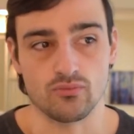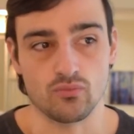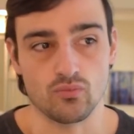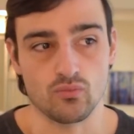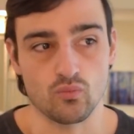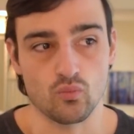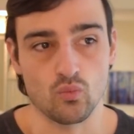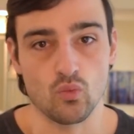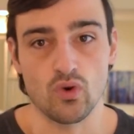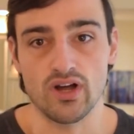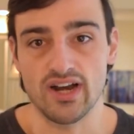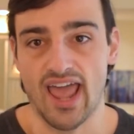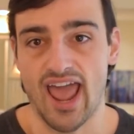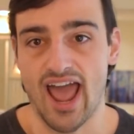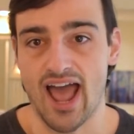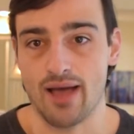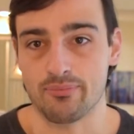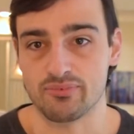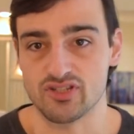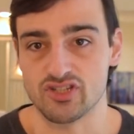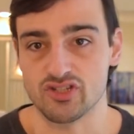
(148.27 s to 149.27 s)
what
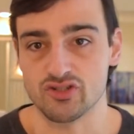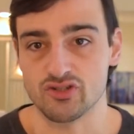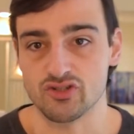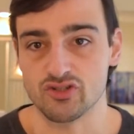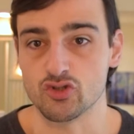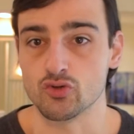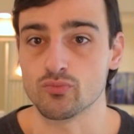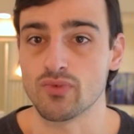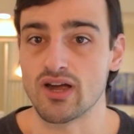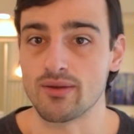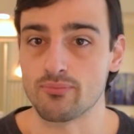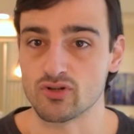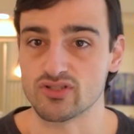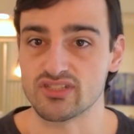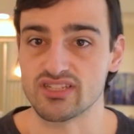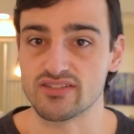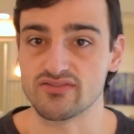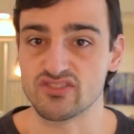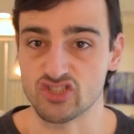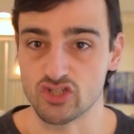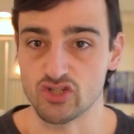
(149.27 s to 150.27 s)
happened to you, you might
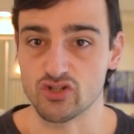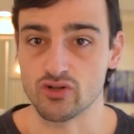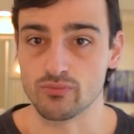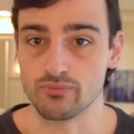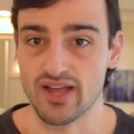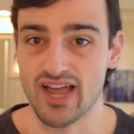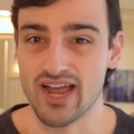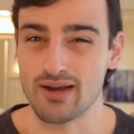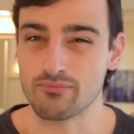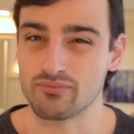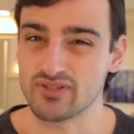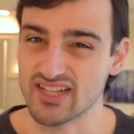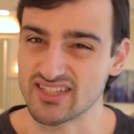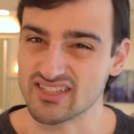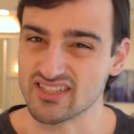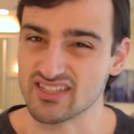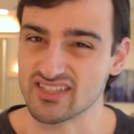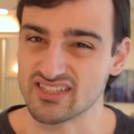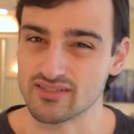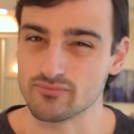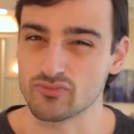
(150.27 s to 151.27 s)
perceive as good or bad, but
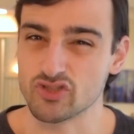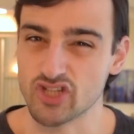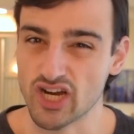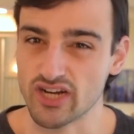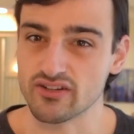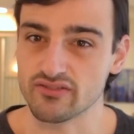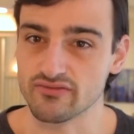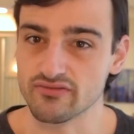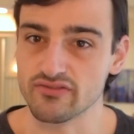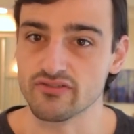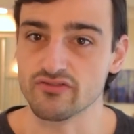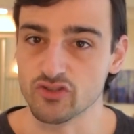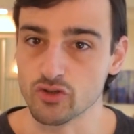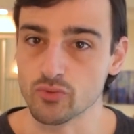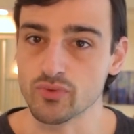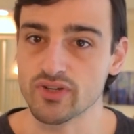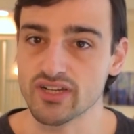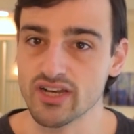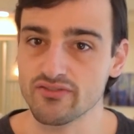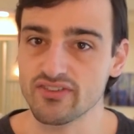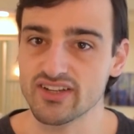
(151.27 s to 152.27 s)
that's a subjective
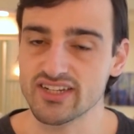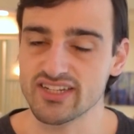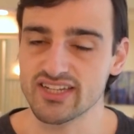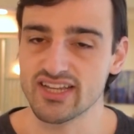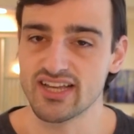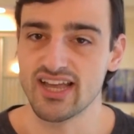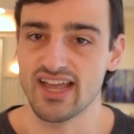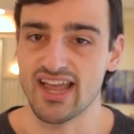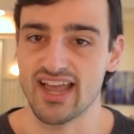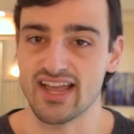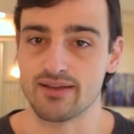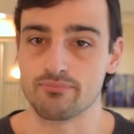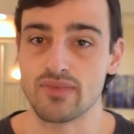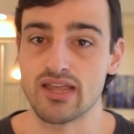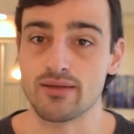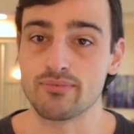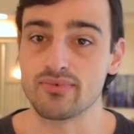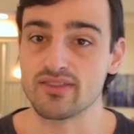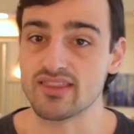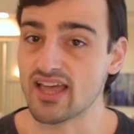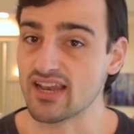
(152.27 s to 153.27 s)
viewing of it, and
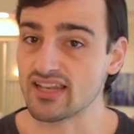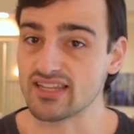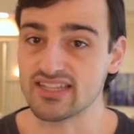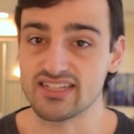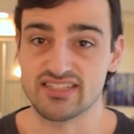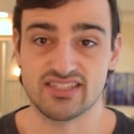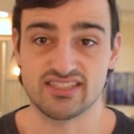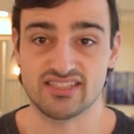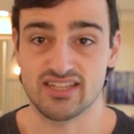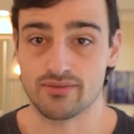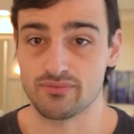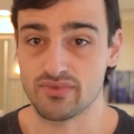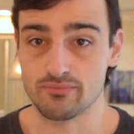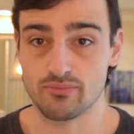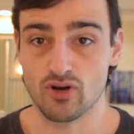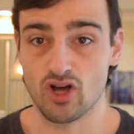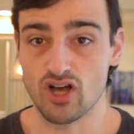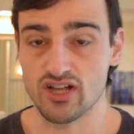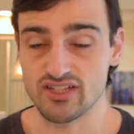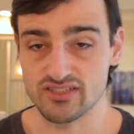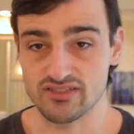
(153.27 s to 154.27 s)
maybe that leads to something
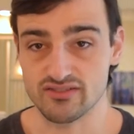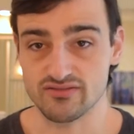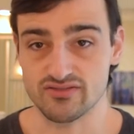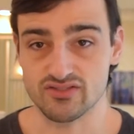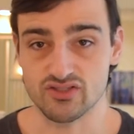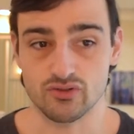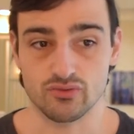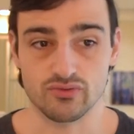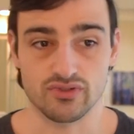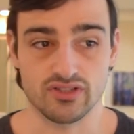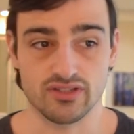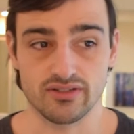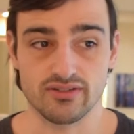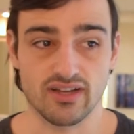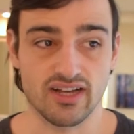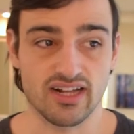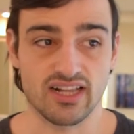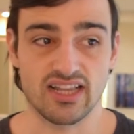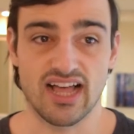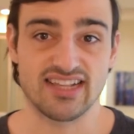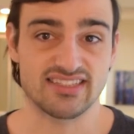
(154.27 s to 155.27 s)
positive. So
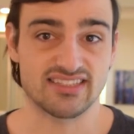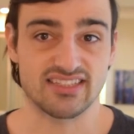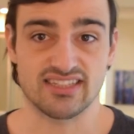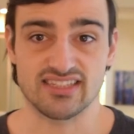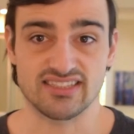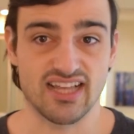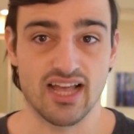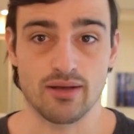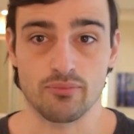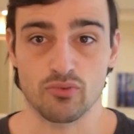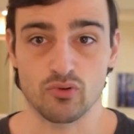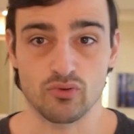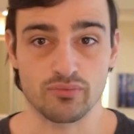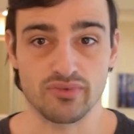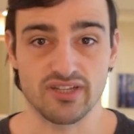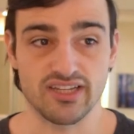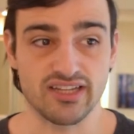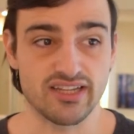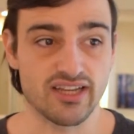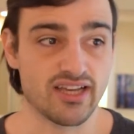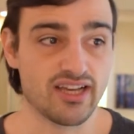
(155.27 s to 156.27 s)
a classic example would
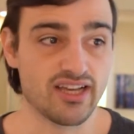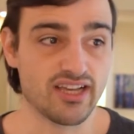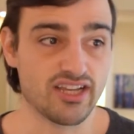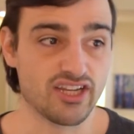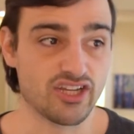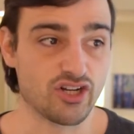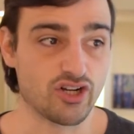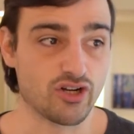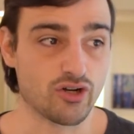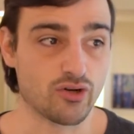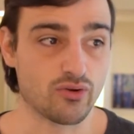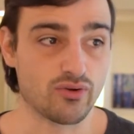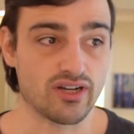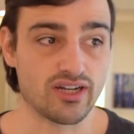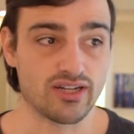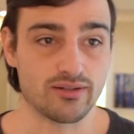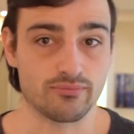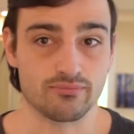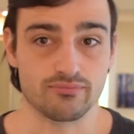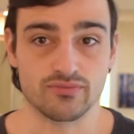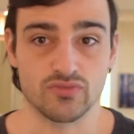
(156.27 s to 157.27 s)
be,
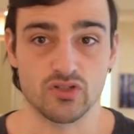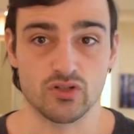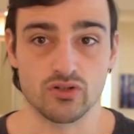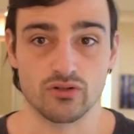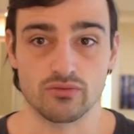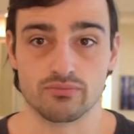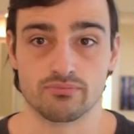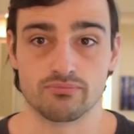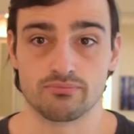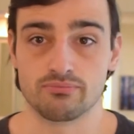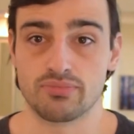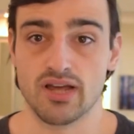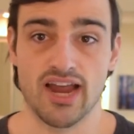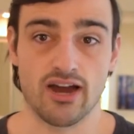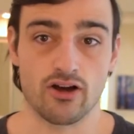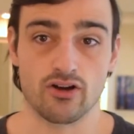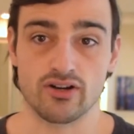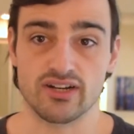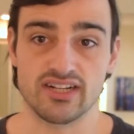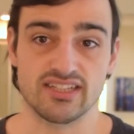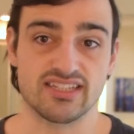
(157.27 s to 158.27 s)
your
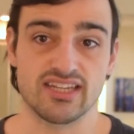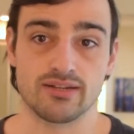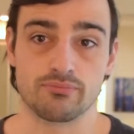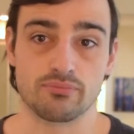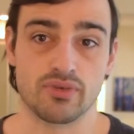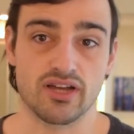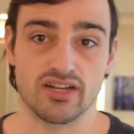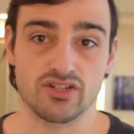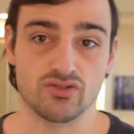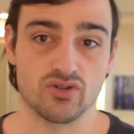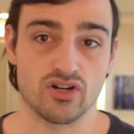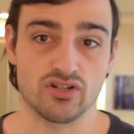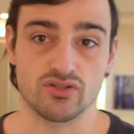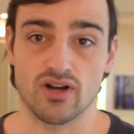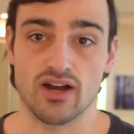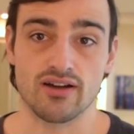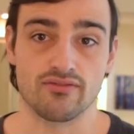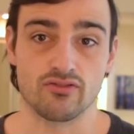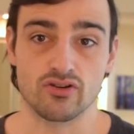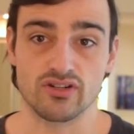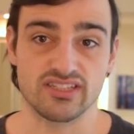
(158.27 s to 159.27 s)
parent gets hit by a drunk
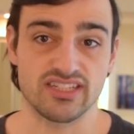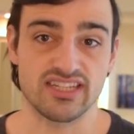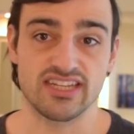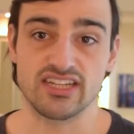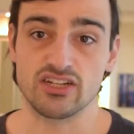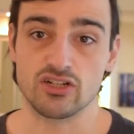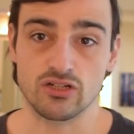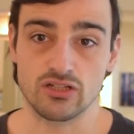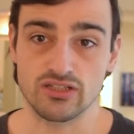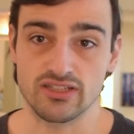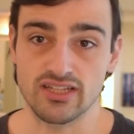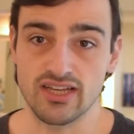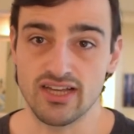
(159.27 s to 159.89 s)
driver and is killed.